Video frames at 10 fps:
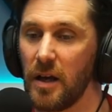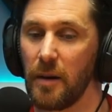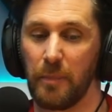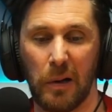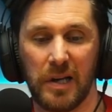
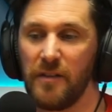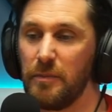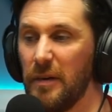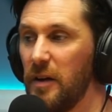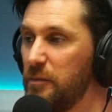a pocket of,
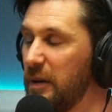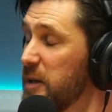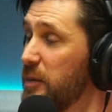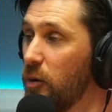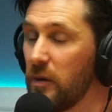of
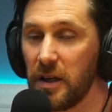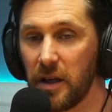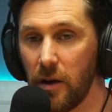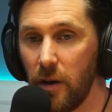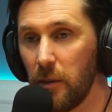people that
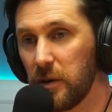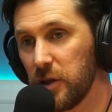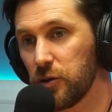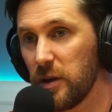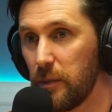go, I'm going
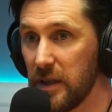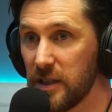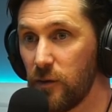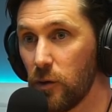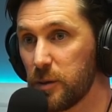to join the
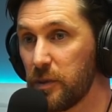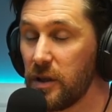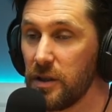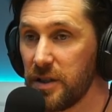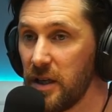police force
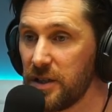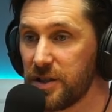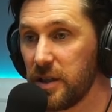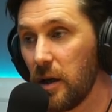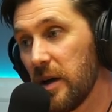because
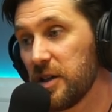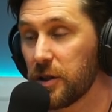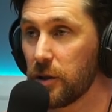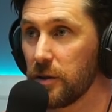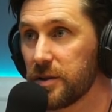it's, you know, it's
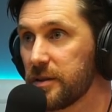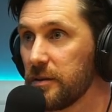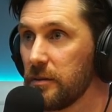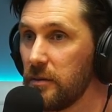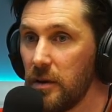a good,
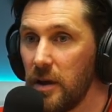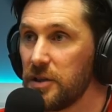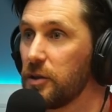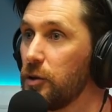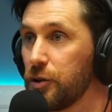
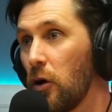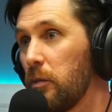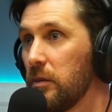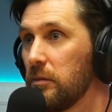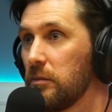it's a good job.
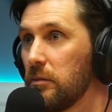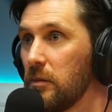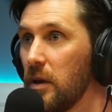Mm.